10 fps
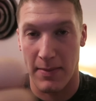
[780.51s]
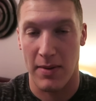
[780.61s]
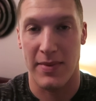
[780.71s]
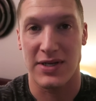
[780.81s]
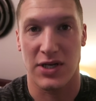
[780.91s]
up.
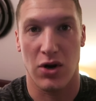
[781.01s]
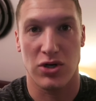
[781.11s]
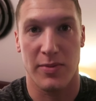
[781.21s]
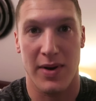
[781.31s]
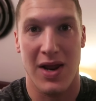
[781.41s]
It means a
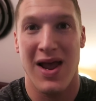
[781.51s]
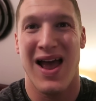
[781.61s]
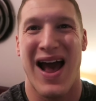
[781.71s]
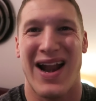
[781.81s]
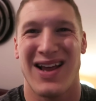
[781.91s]
lot to me.
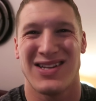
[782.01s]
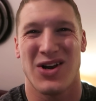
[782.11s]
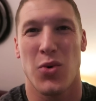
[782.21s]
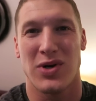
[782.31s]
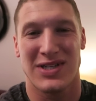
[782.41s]
And as
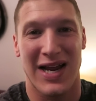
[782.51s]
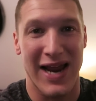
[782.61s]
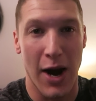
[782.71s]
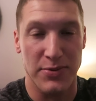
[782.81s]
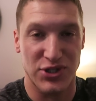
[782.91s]
I always
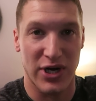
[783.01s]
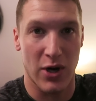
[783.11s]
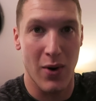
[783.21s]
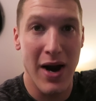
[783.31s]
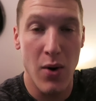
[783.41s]
say, it helps the
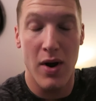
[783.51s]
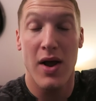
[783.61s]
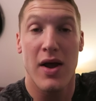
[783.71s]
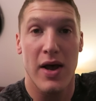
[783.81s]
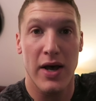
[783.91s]
channel out.
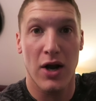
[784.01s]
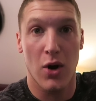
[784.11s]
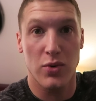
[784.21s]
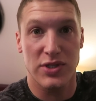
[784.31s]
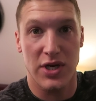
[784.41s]
And
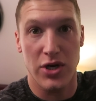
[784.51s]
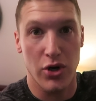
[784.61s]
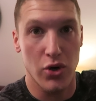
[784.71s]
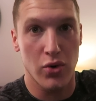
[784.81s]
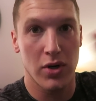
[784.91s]
I will see
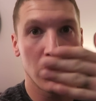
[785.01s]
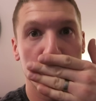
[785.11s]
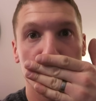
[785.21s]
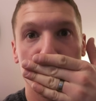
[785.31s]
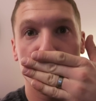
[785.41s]
you
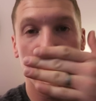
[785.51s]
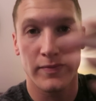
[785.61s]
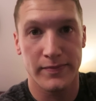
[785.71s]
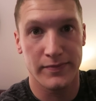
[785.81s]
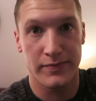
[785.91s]

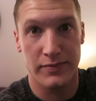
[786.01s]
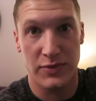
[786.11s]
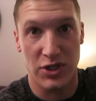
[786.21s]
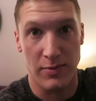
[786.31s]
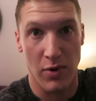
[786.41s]

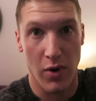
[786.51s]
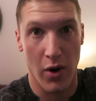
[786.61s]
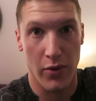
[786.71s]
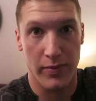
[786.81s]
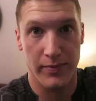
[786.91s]
tomorrow.